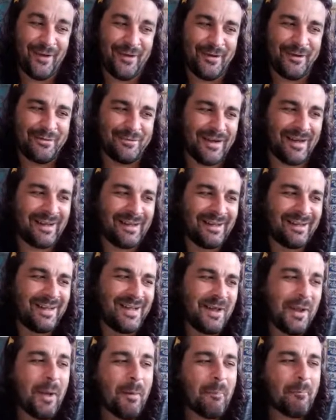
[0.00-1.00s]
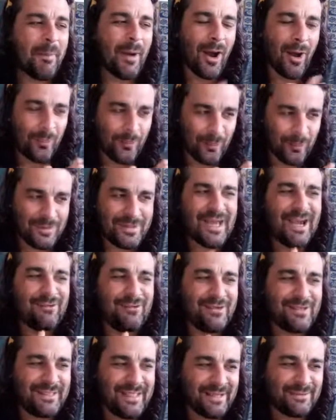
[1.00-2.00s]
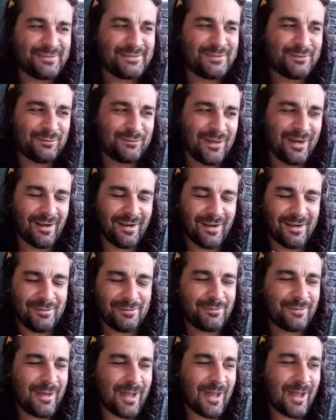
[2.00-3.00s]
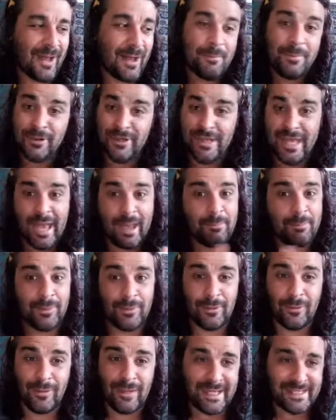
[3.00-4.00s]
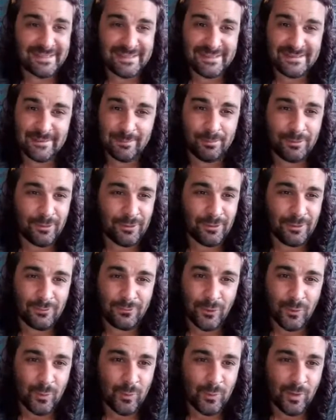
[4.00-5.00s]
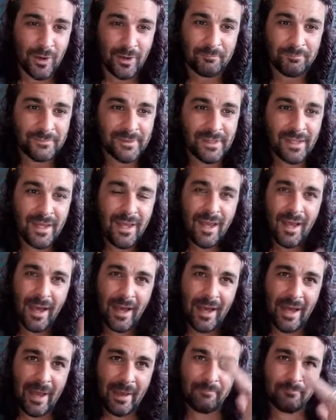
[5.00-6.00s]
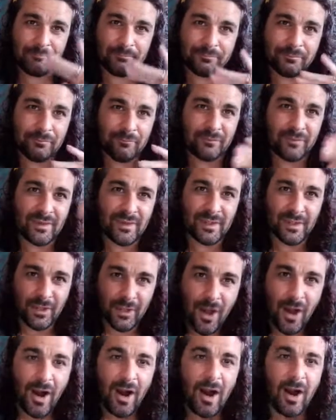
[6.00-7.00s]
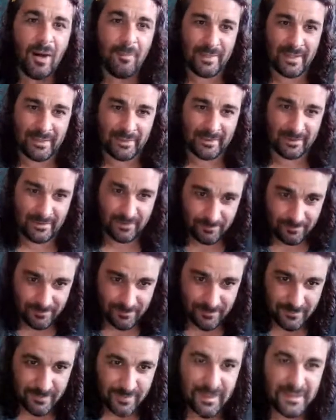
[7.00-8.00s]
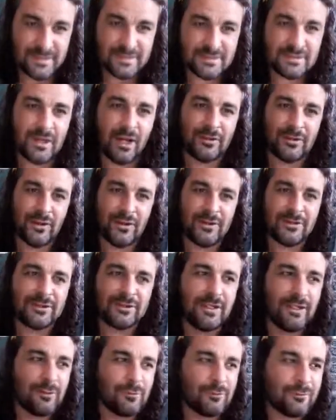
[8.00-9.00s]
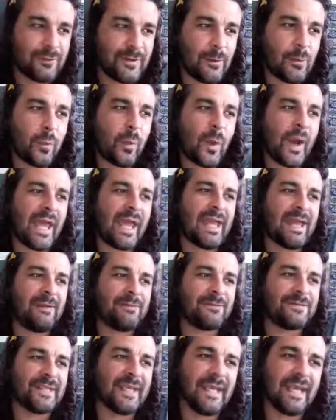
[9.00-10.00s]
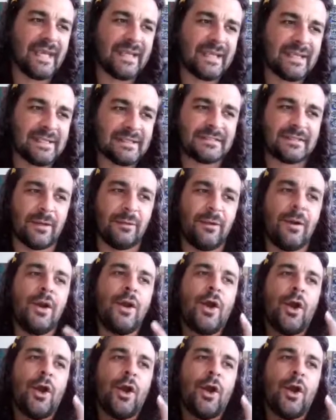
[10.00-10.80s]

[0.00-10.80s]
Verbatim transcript: over, but I will narrow it down to five. Um, but yeah, Blue Lace is a beautiful one. Um, calming. It's got those lovely waves in it. So